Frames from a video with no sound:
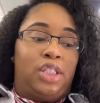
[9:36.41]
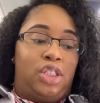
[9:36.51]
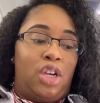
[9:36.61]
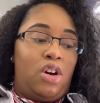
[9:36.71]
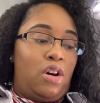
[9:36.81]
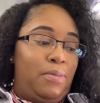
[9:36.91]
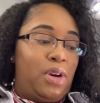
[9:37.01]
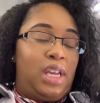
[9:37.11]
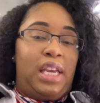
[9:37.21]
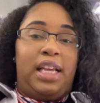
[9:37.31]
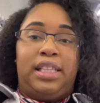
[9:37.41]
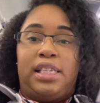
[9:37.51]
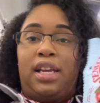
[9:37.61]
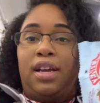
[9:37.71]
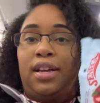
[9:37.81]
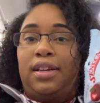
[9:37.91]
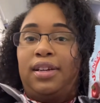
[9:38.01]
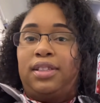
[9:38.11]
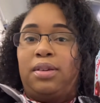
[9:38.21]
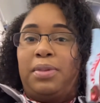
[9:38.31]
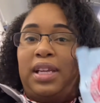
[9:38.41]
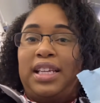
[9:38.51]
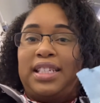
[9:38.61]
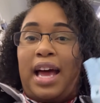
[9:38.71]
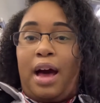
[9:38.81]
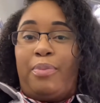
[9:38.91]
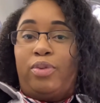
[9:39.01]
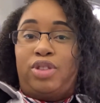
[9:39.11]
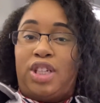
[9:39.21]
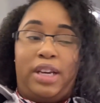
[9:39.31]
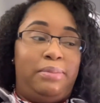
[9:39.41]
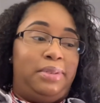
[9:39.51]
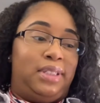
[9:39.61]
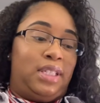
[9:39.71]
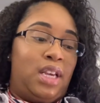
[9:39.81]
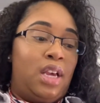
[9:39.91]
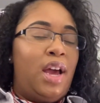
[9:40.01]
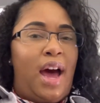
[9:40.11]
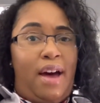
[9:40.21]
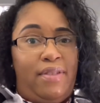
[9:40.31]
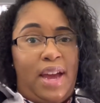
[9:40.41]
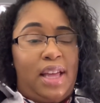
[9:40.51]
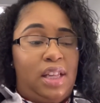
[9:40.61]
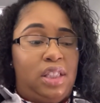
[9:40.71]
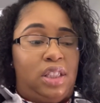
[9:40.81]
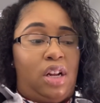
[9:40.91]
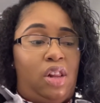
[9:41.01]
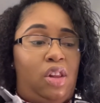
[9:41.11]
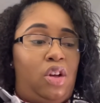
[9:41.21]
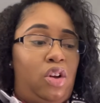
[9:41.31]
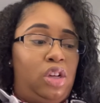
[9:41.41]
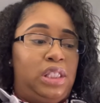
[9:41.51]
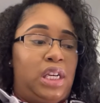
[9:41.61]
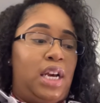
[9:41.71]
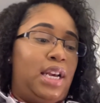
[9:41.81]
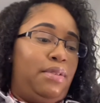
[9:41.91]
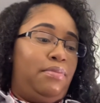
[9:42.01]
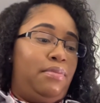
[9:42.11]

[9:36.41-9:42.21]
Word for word: So I'm gonna eat some of these apple chips. I haven't had these in a long time.